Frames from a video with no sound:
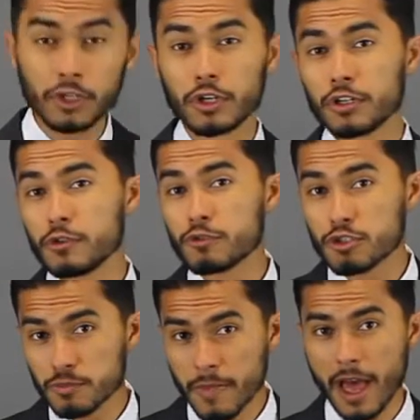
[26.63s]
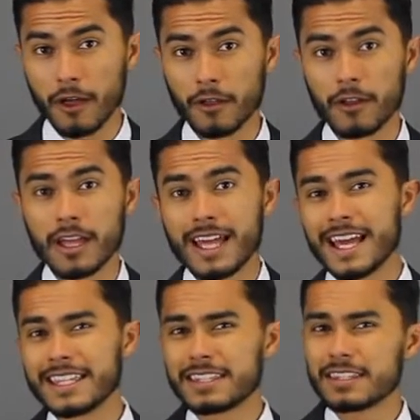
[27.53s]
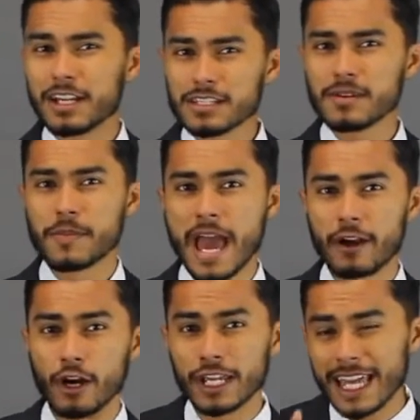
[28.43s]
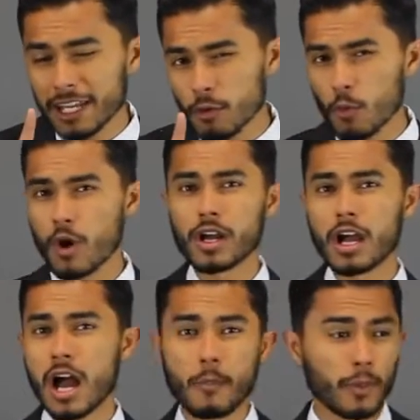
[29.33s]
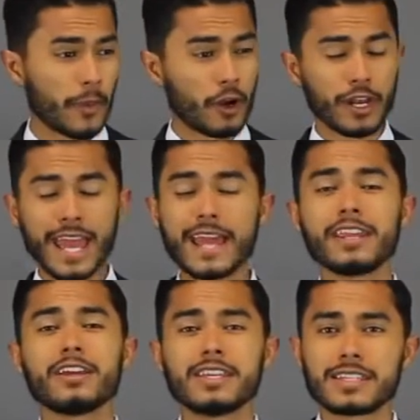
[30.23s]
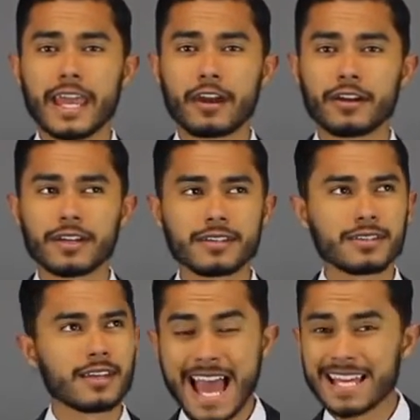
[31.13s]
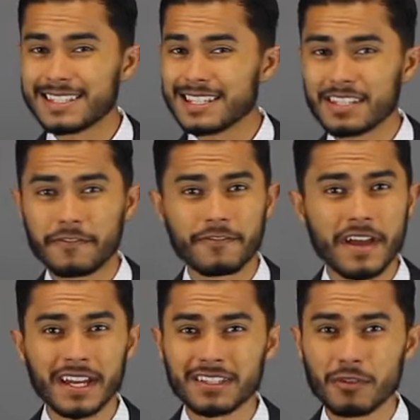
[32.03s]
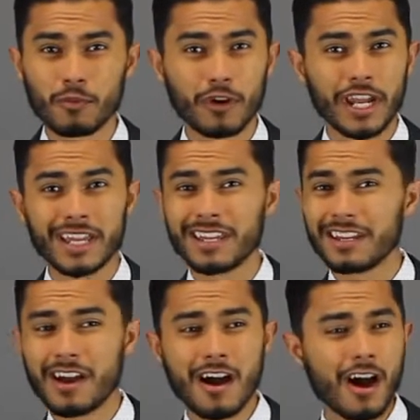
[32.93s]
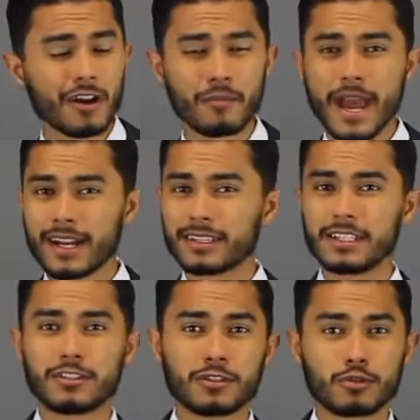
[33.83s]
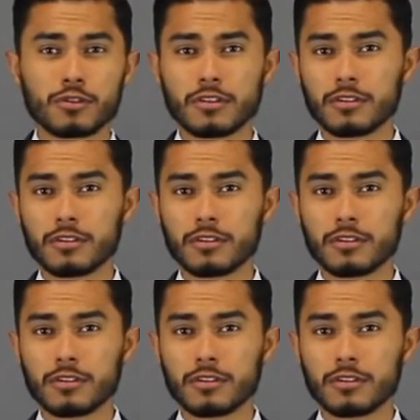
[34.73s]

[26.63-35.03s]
good you smell. It doesn't matter. Getting one compliment on any of these areas has this effect where it could automatically just